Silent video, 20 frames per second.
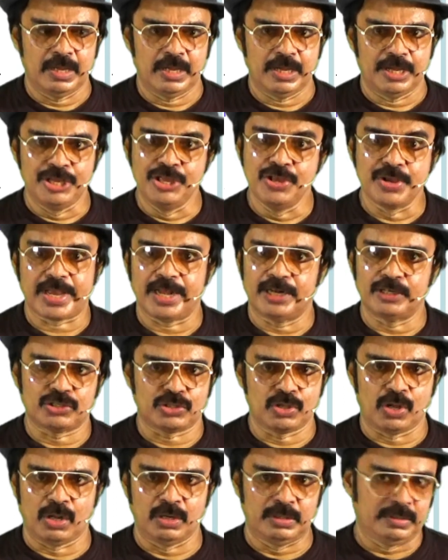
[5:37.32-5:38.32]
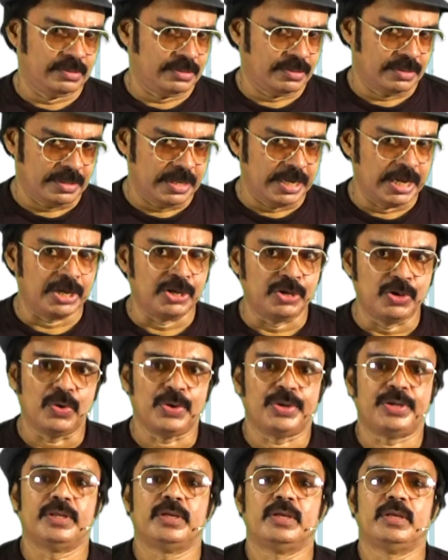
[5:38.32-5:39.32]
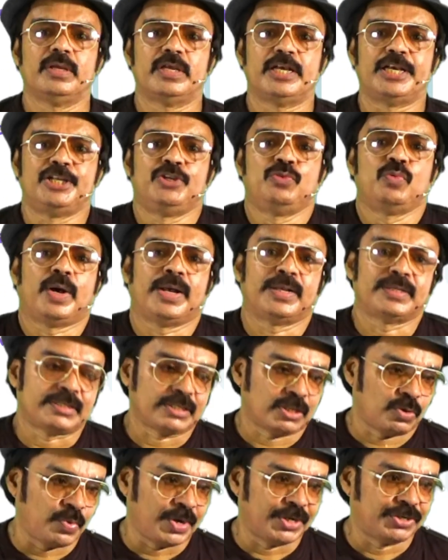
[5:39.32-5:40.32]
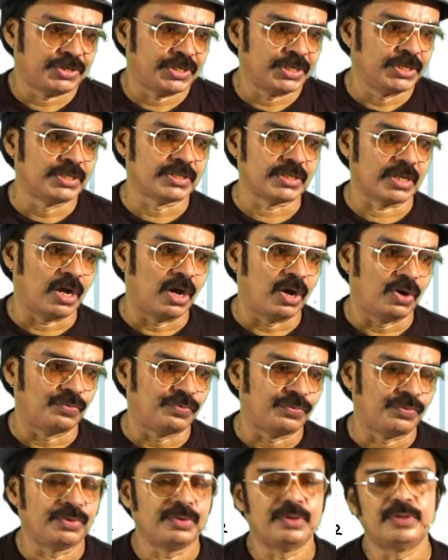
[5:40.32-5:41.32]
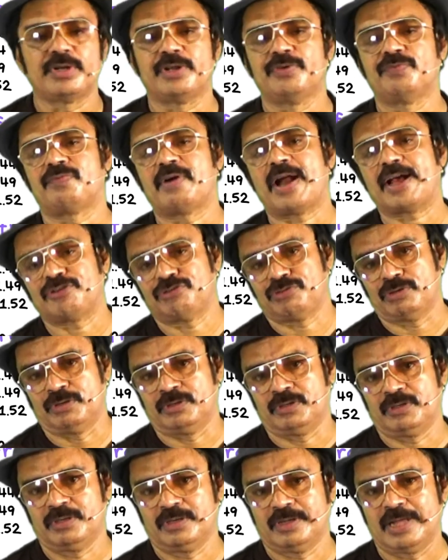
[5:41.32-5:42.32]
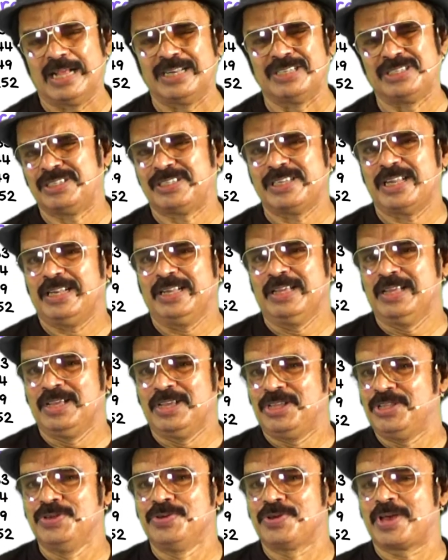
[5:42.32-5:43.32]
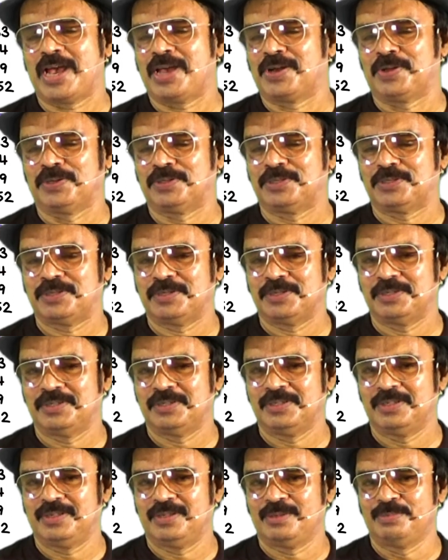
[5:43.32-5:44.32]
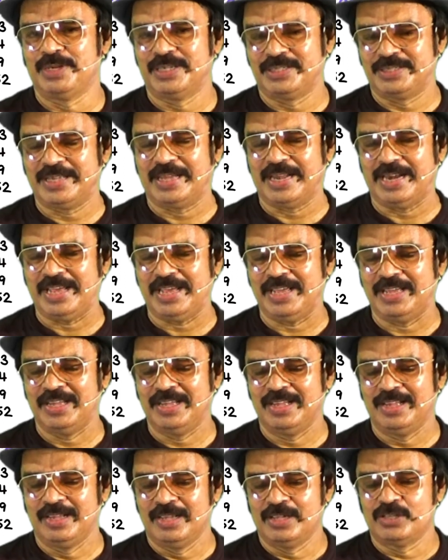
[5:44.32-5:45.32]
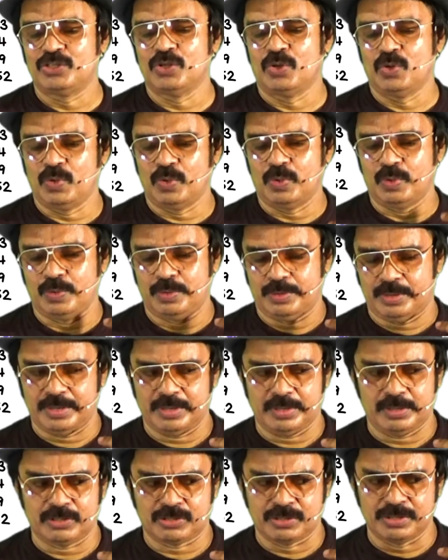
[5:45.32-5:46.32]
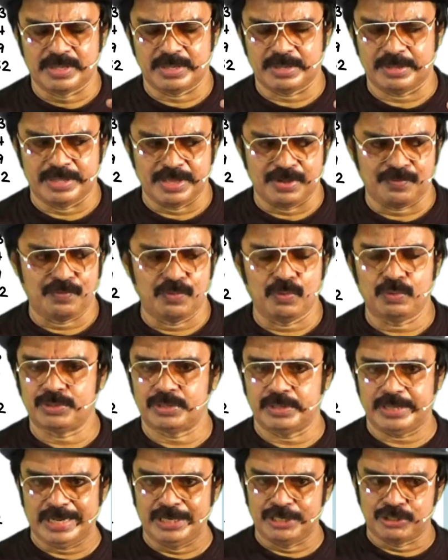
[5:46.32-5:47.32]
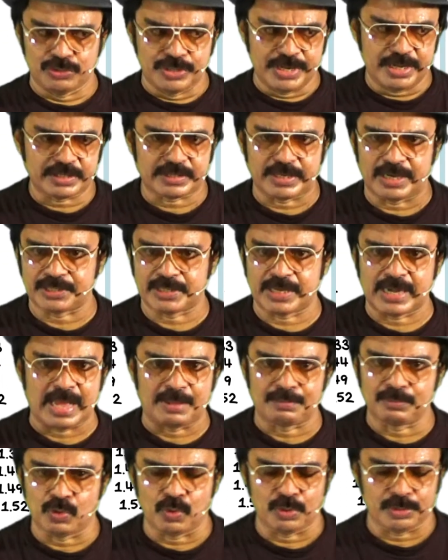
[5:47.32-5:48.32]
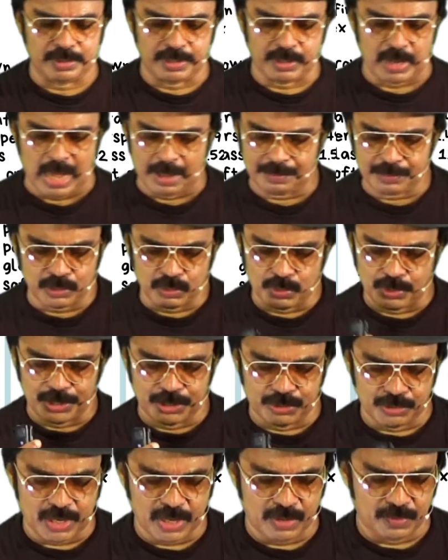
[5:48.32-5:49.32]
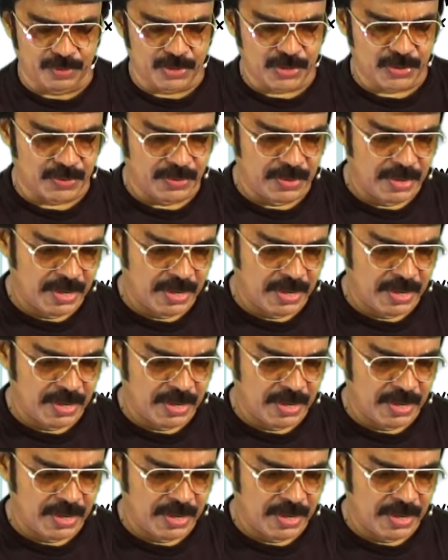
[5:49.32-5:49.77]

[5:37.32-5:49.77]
you can solve good advanced questions of refraction. Until you cannot, basically. So therefore, in today's lesson, I'm not going to give you